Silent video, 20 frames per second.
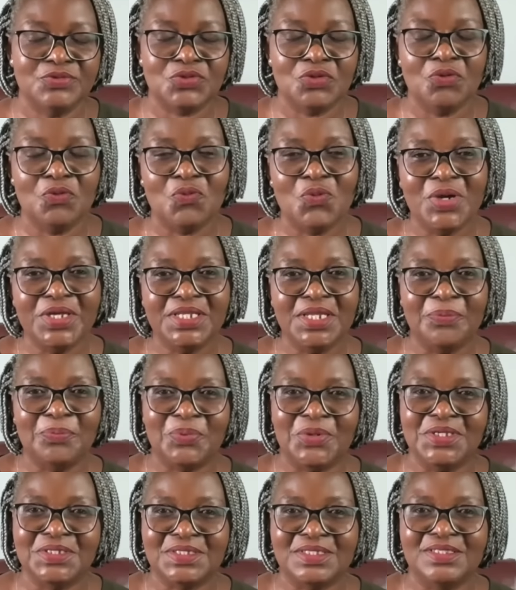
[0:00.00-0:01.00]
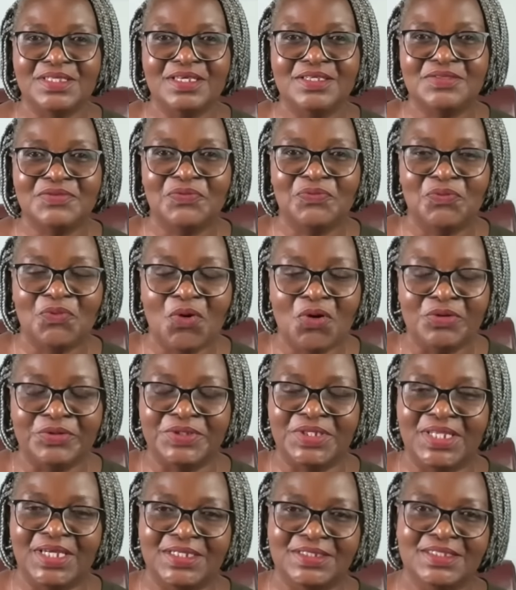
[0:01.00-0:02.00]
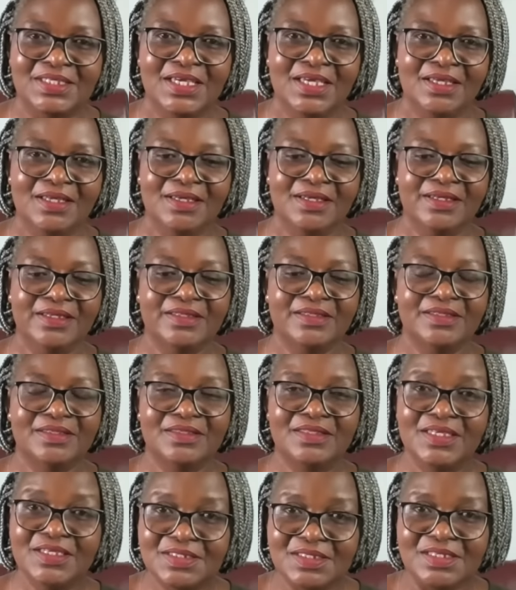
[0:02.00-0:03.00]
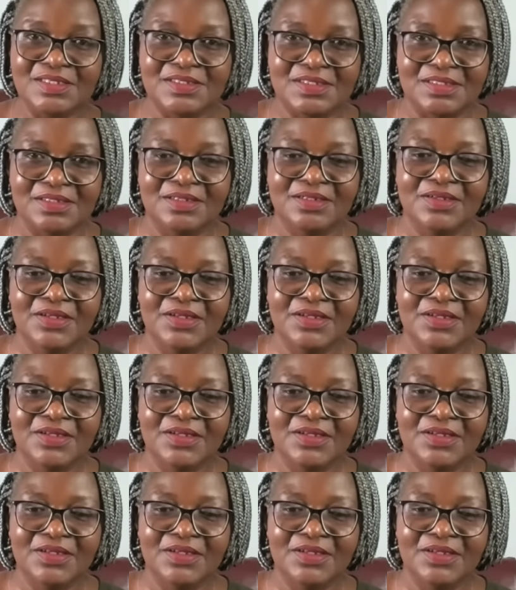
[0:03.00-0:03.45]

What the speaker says: So when the president warned that this is